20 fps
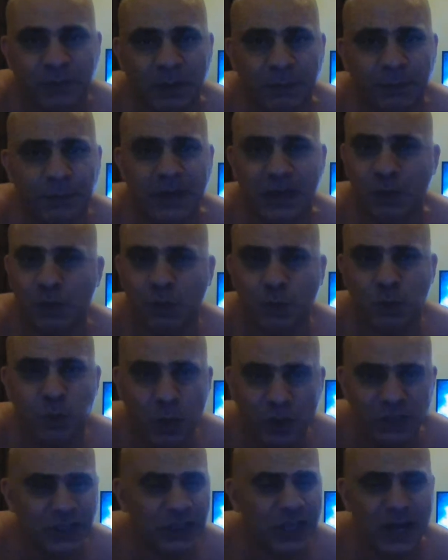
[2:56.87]
But it
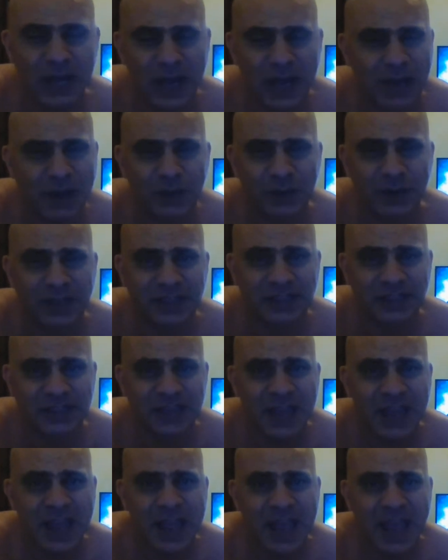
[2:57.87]
was hilarious.
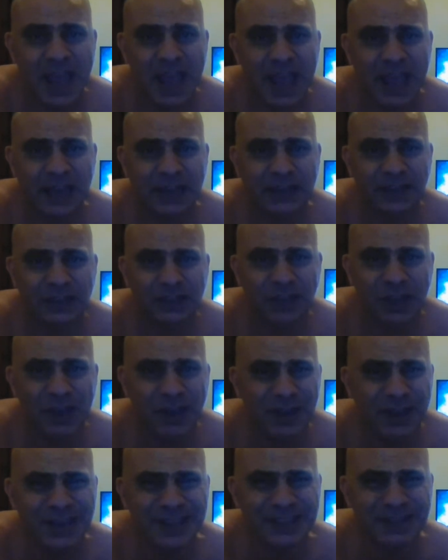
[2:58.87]
And
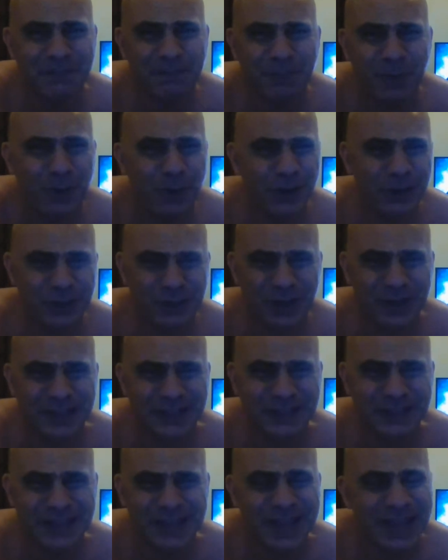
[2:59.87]
Curtis
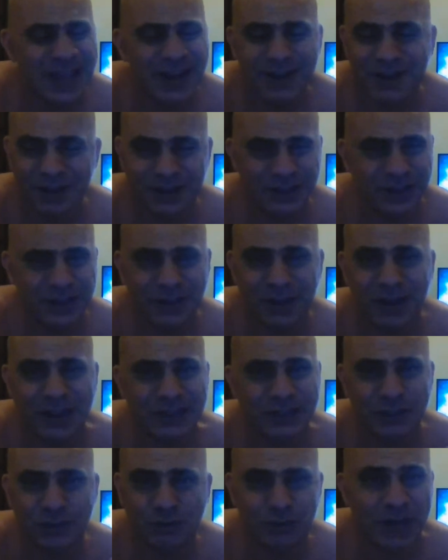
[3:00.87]
apologising. Look, the guy's
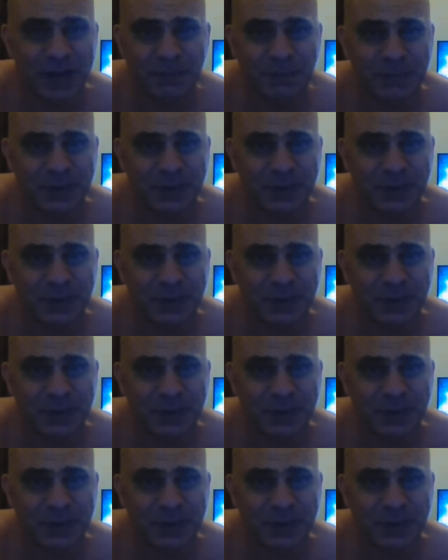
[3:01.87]
a drip.